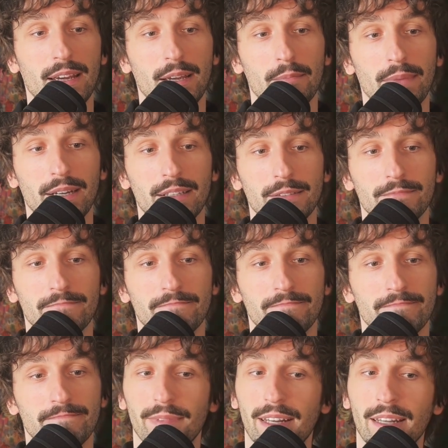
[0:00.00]
but
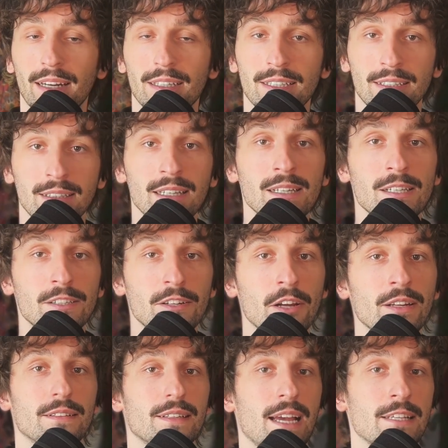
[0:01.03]
they're still
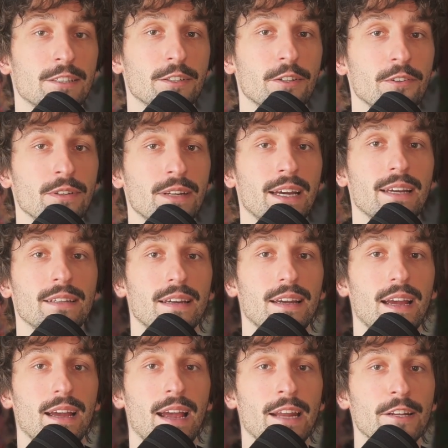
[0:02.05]
not as good at
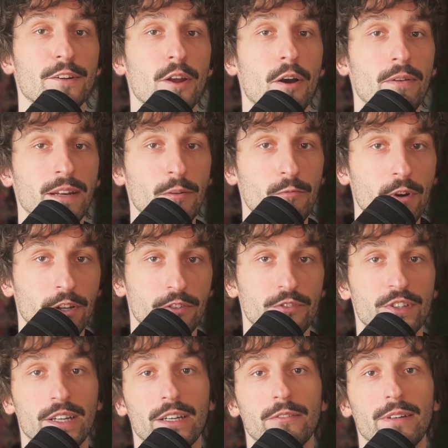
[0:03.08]
knowing what to
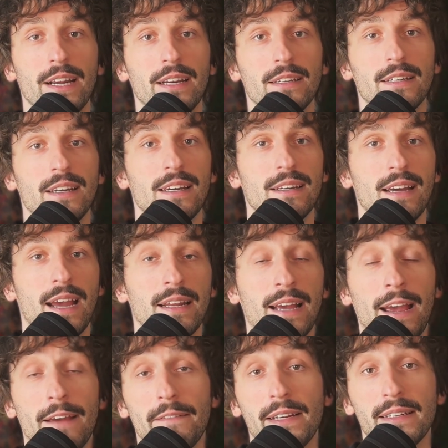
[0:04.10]
generate, at
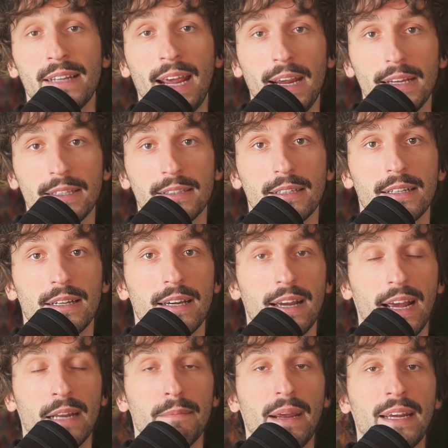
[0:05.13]
having taste
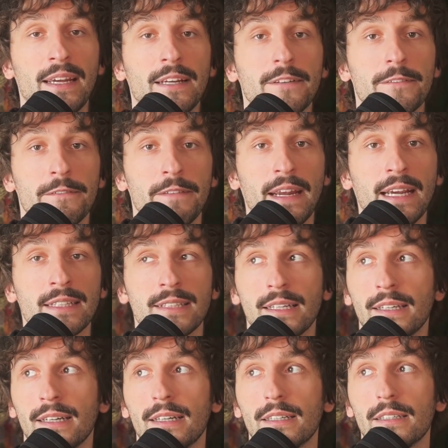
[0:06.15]
and making things
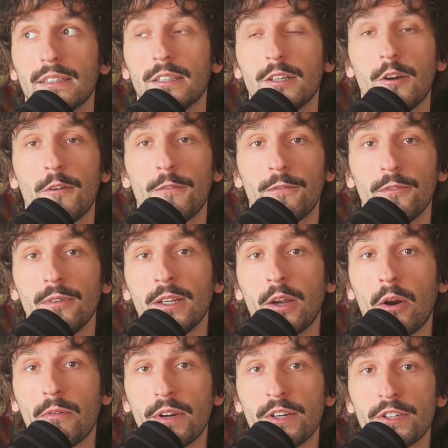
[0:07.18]
that are fully
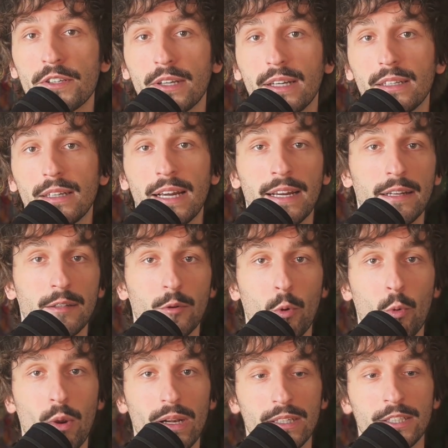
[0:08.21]
original and
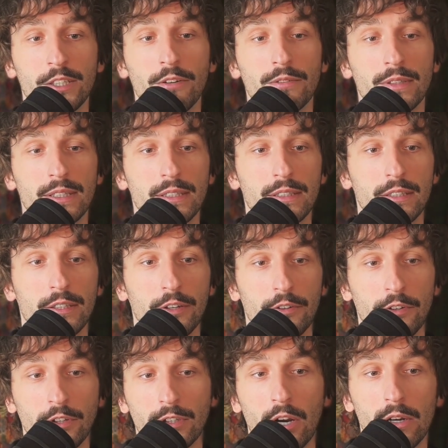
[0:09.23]
well suited
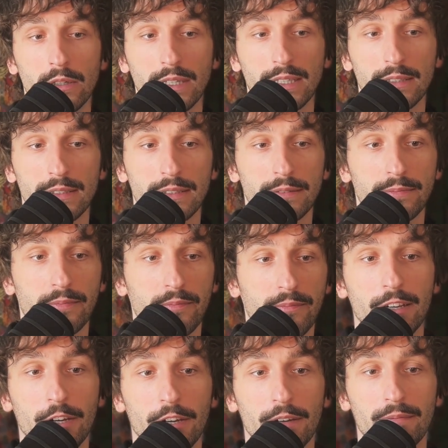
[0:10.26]
to your audience.
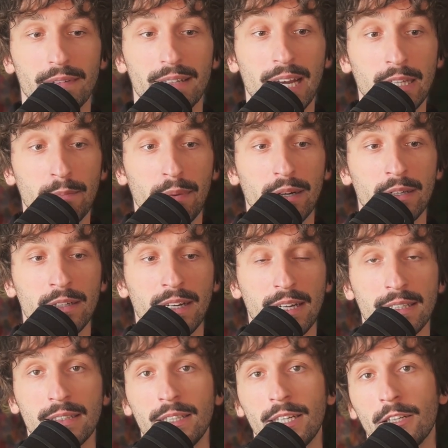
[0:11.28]
That part
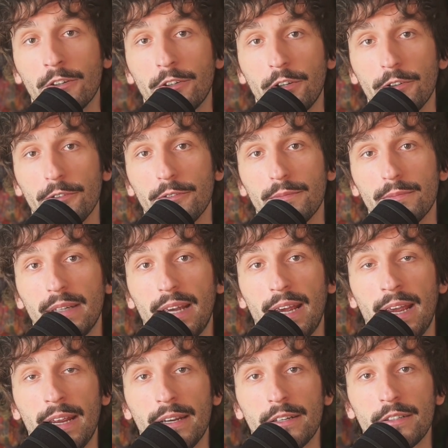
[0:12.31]
is still on you,
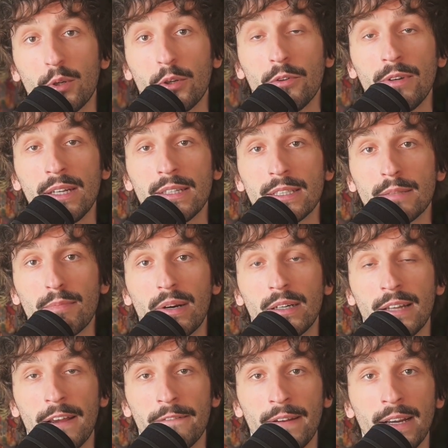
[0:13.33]
and doing this part
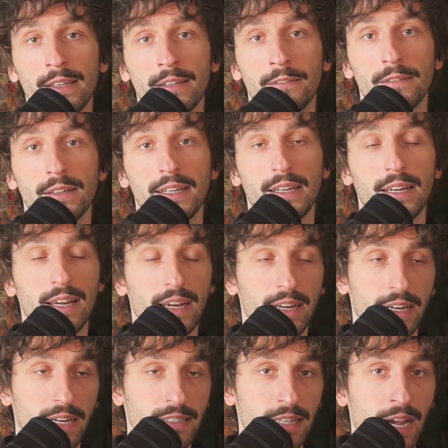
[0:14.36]
effectively
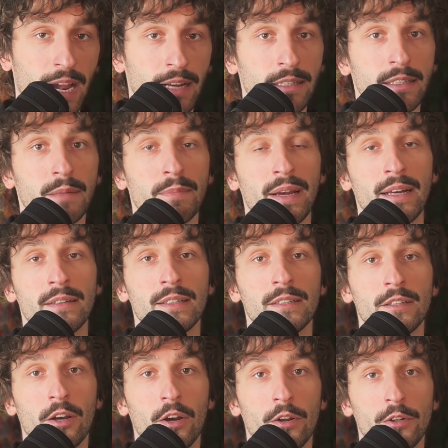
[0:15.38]
is highly
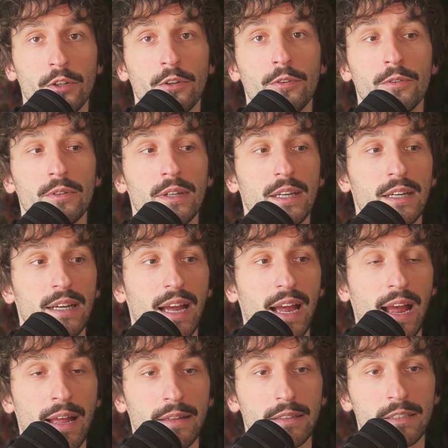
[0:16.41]
dependent on you
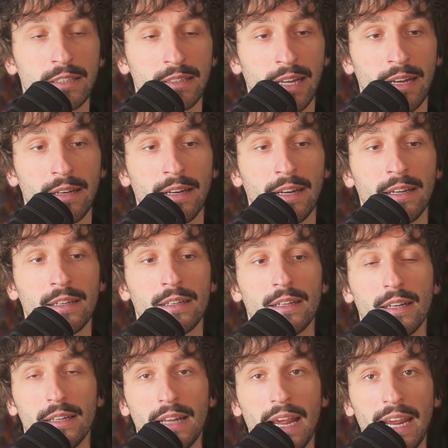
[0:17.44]
understanding
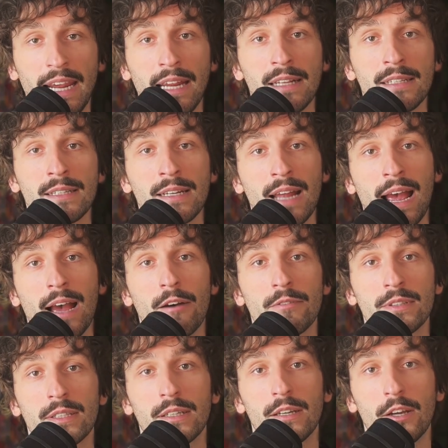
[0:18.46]
the ins and
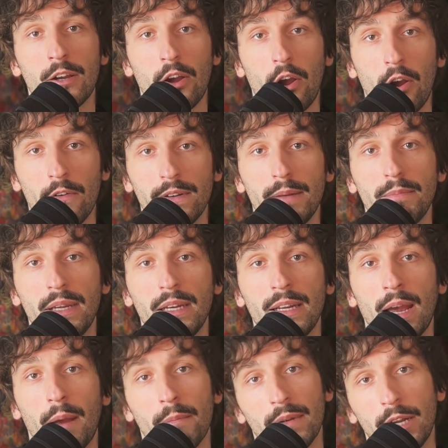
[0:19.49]
outs of the
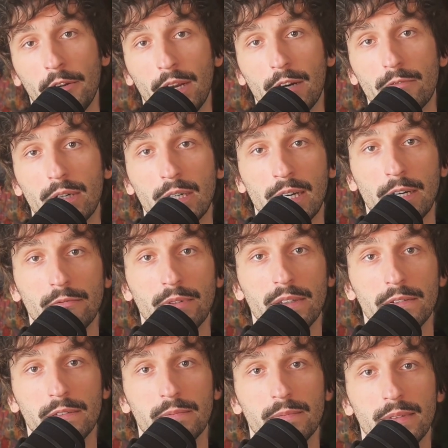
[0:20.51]
medium that you are working
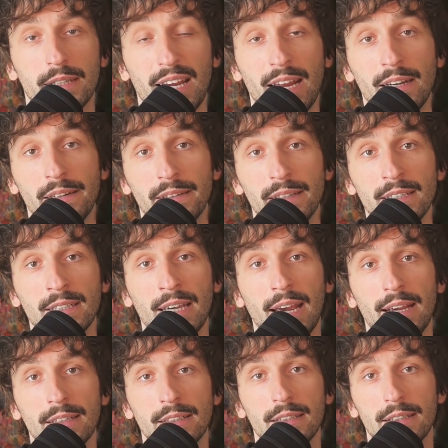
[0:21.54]
with. And in this
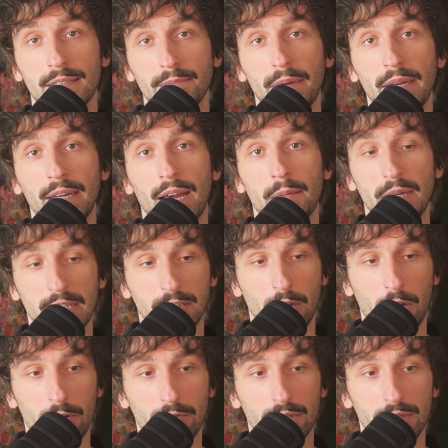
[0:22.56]
case, this medium is
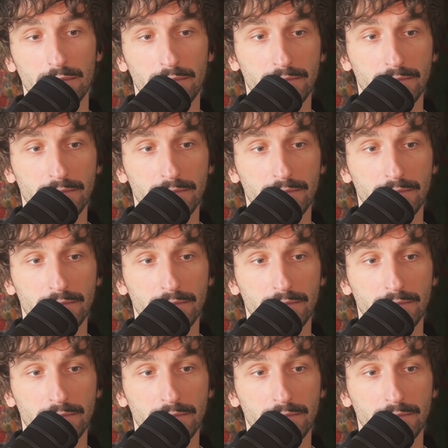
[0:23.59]
code.